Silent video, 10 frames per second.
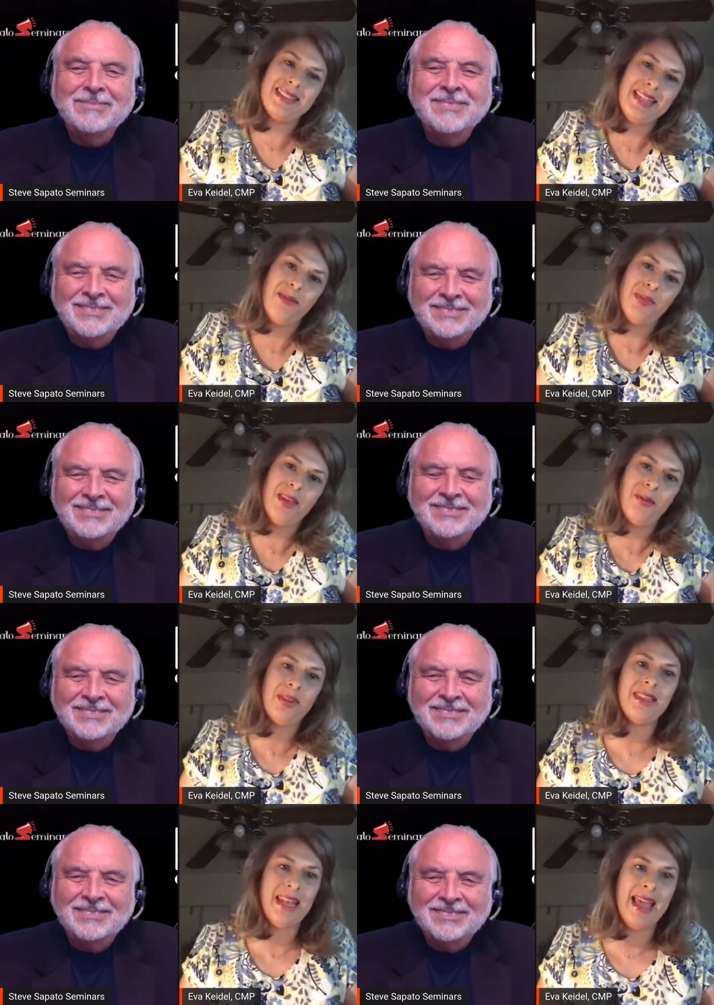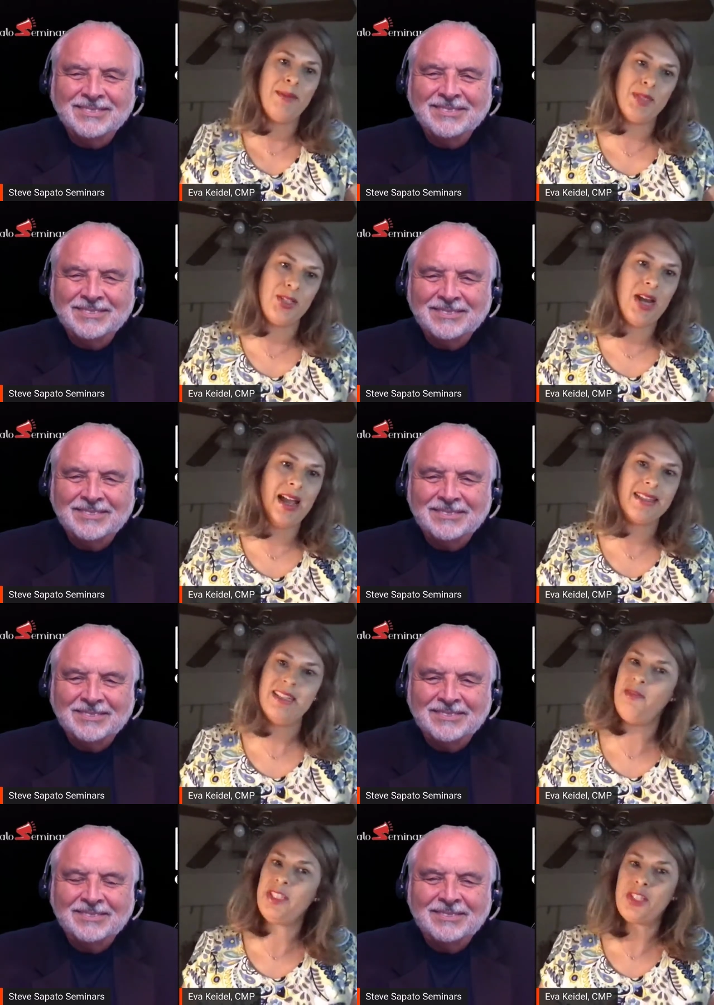Speaker 1: same thing with an abstract
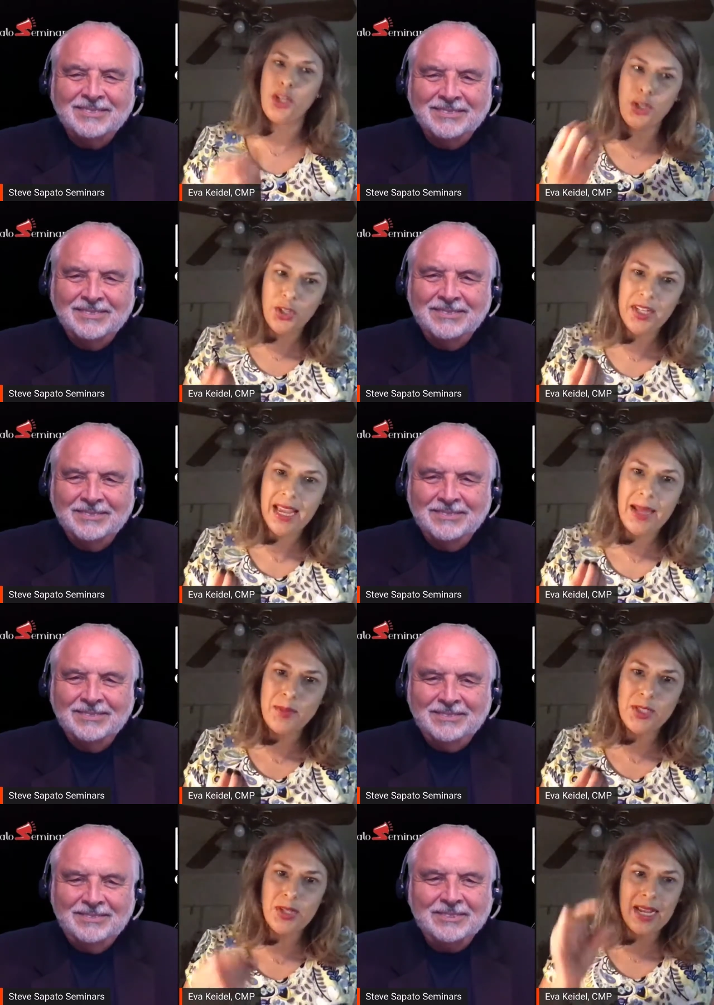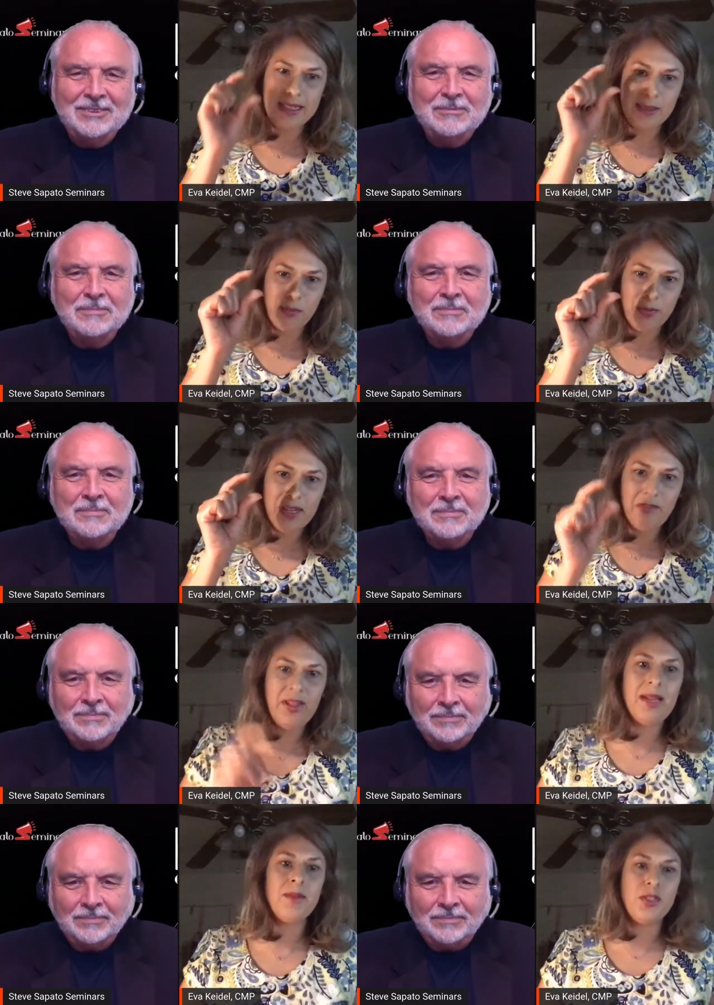if it's a good abstract a brief
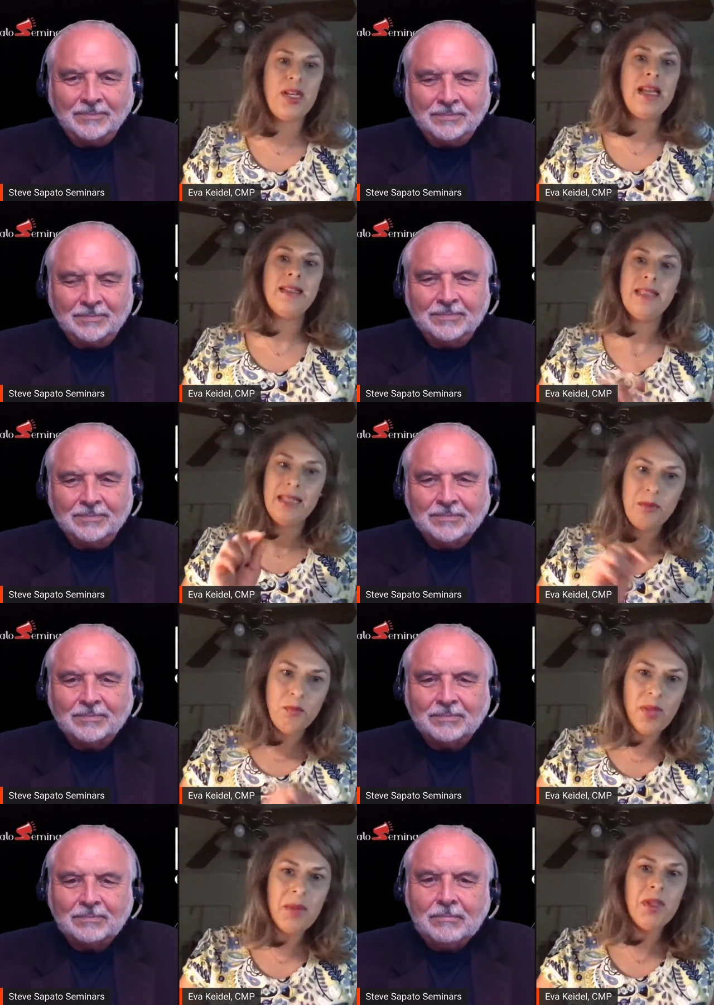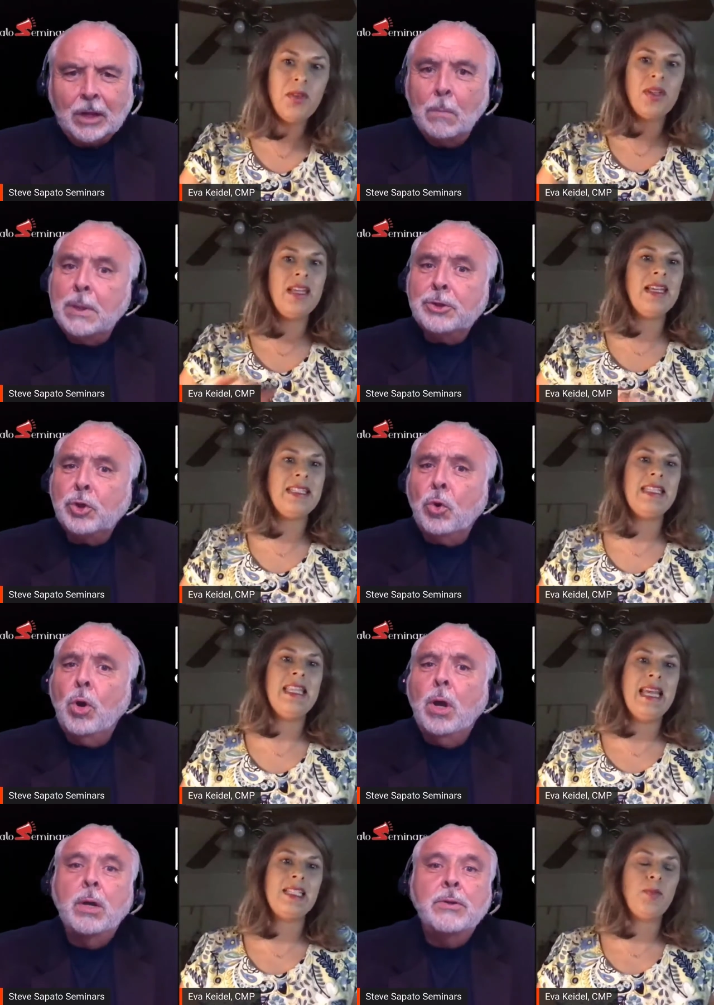abstract maybe you can get but to so,
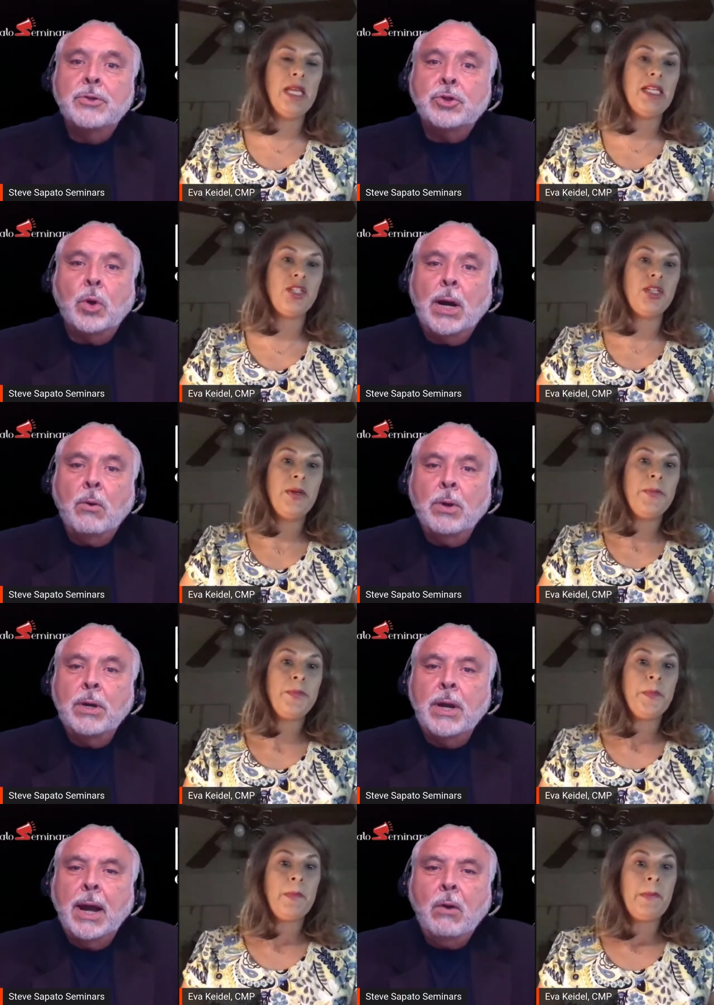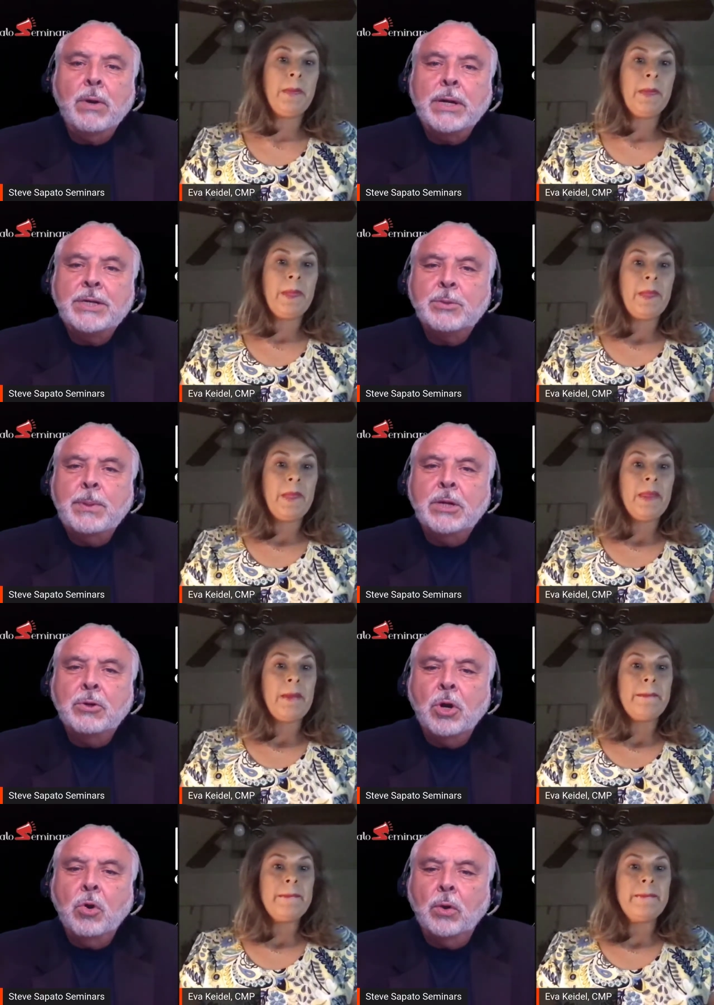
Speaker 2: place. So how would how would any
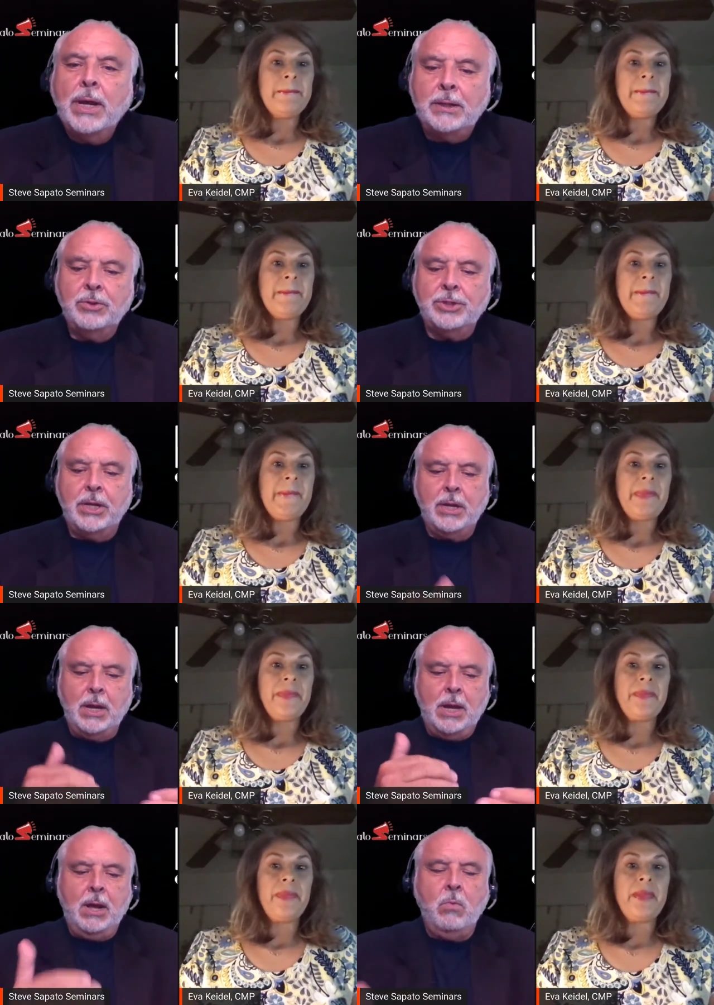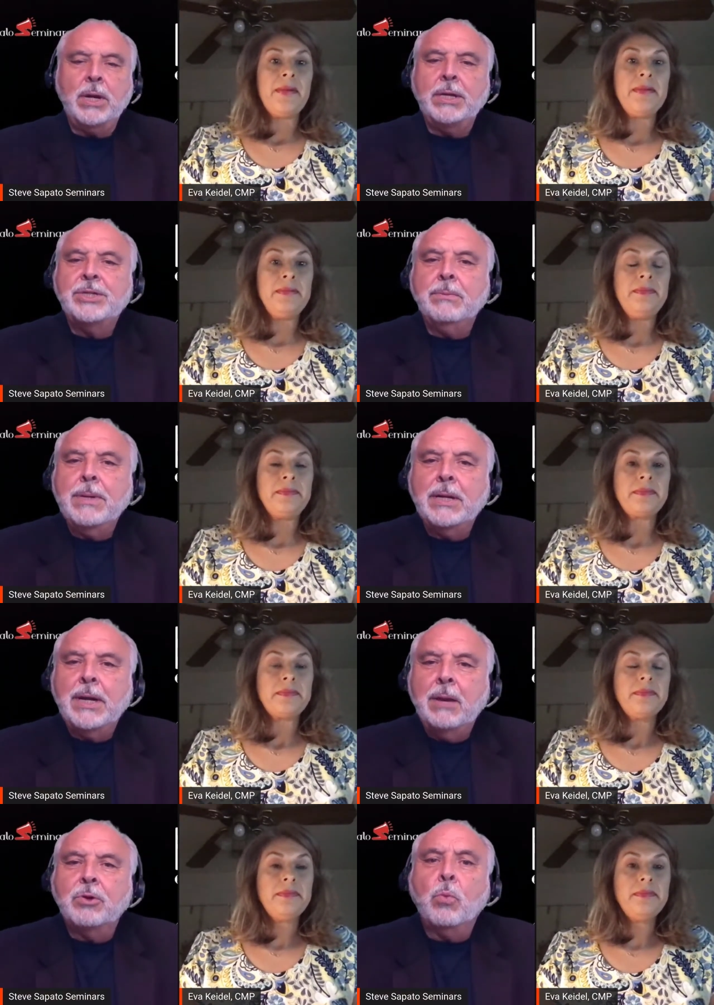speaker know? Like you say, how would I submit
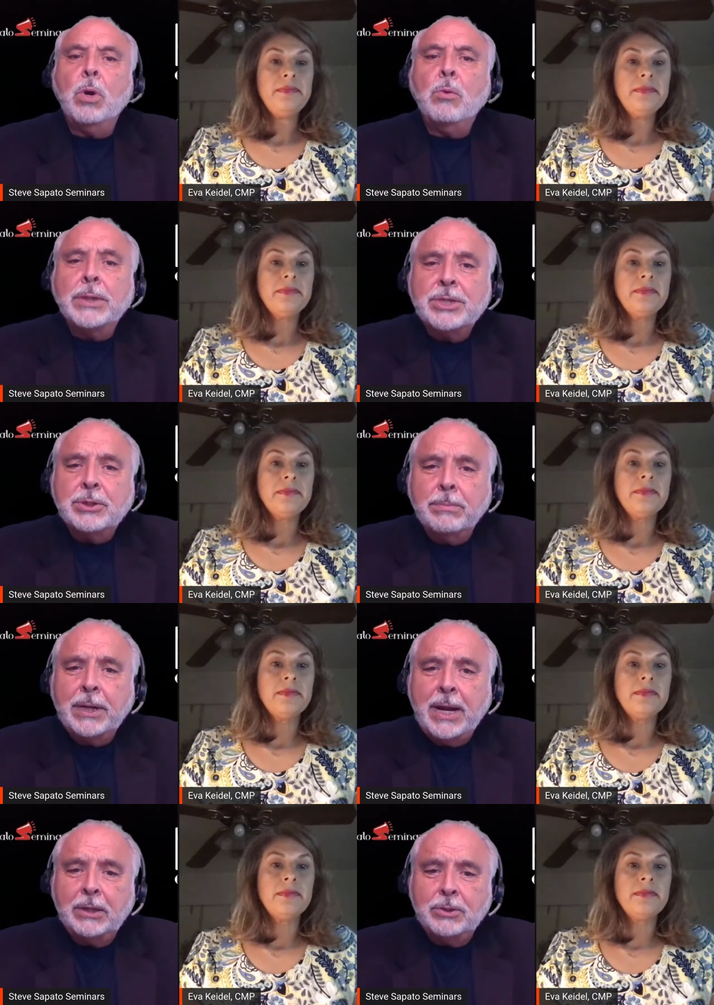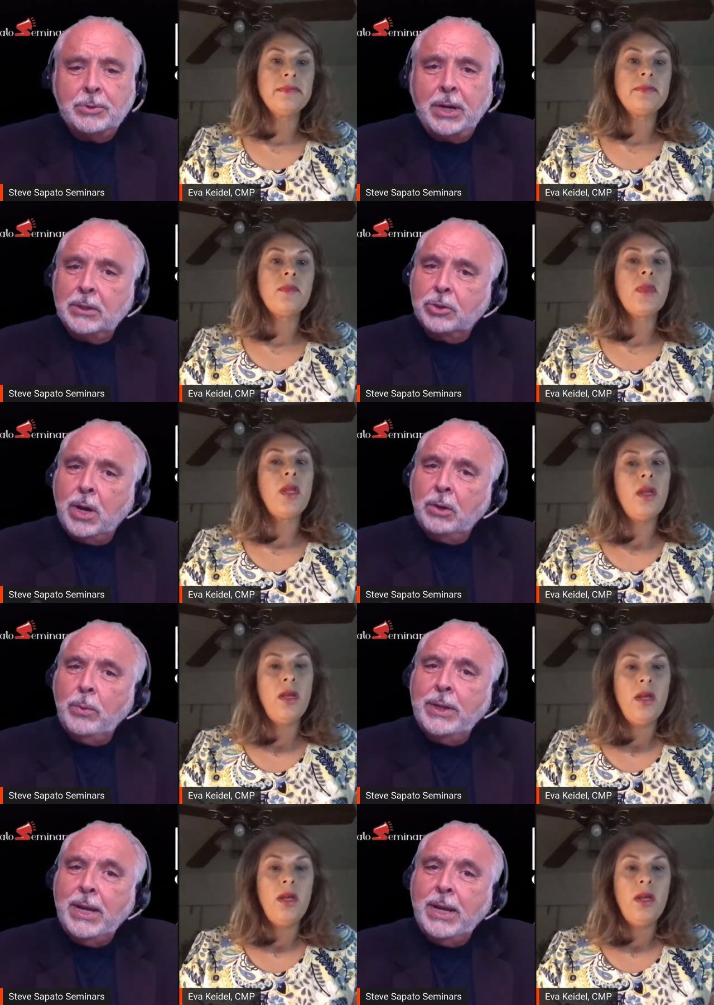an abstract? Where would I submit an abstract? So how do we